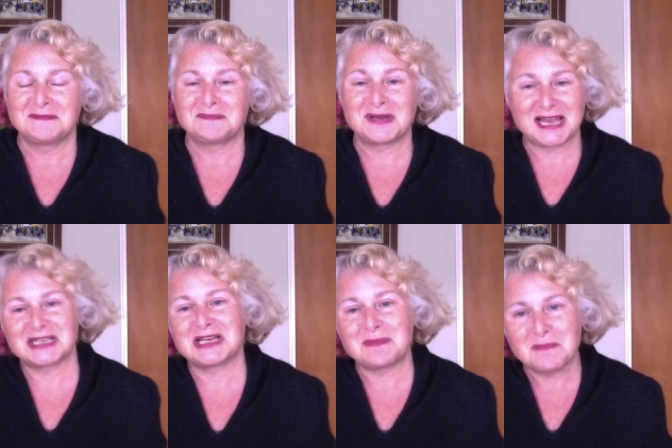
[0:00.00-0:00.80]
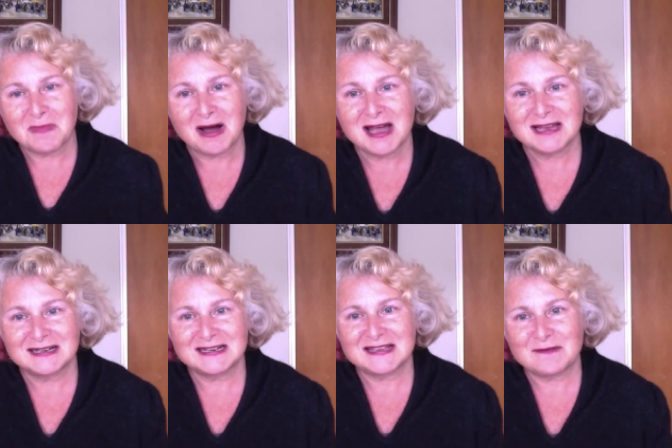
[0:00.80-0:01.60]
But actually it might,
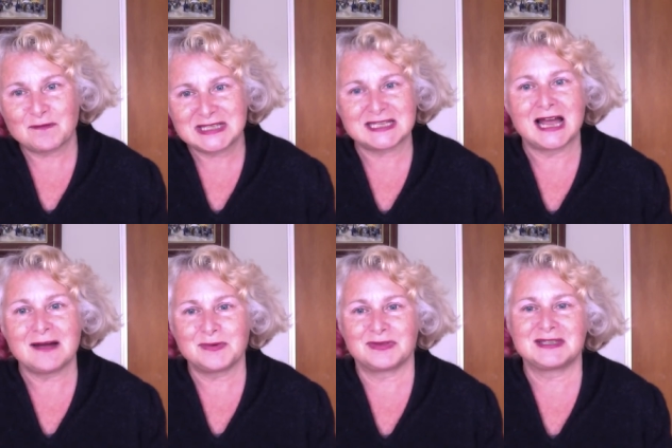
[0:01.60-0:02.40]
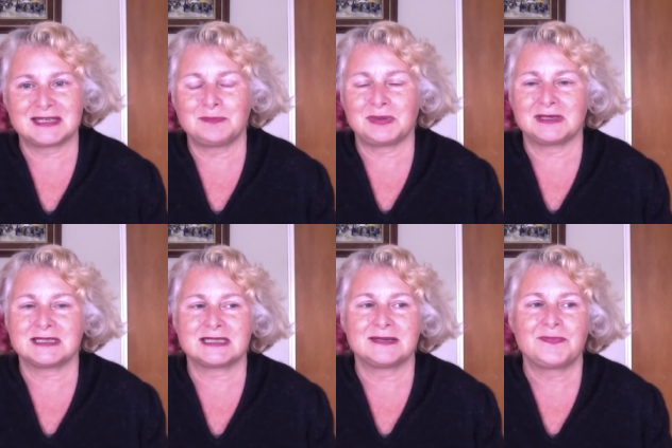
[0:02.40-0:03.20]
if we start with the
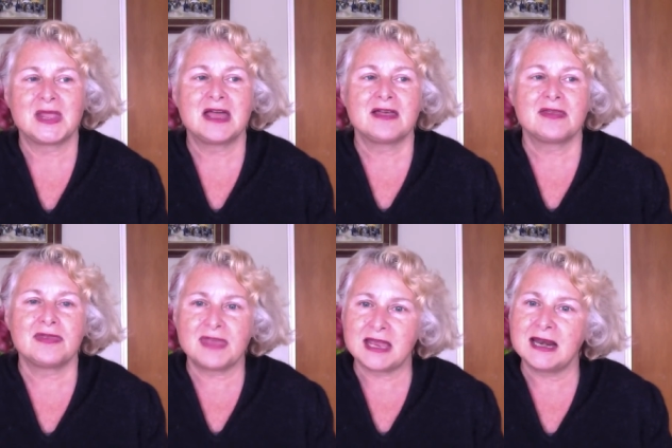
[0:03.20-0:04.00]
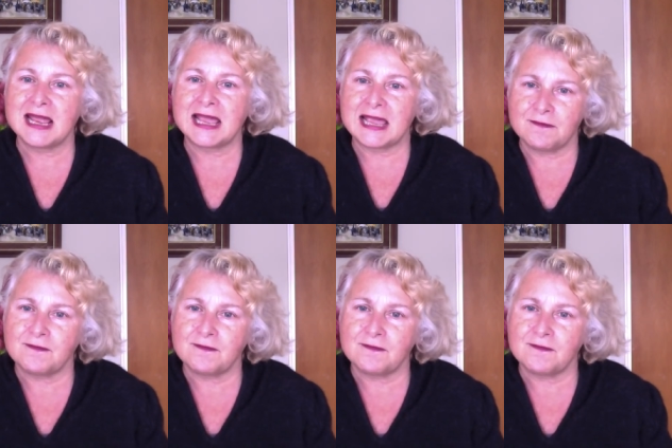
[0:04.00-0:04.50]
simplest, then if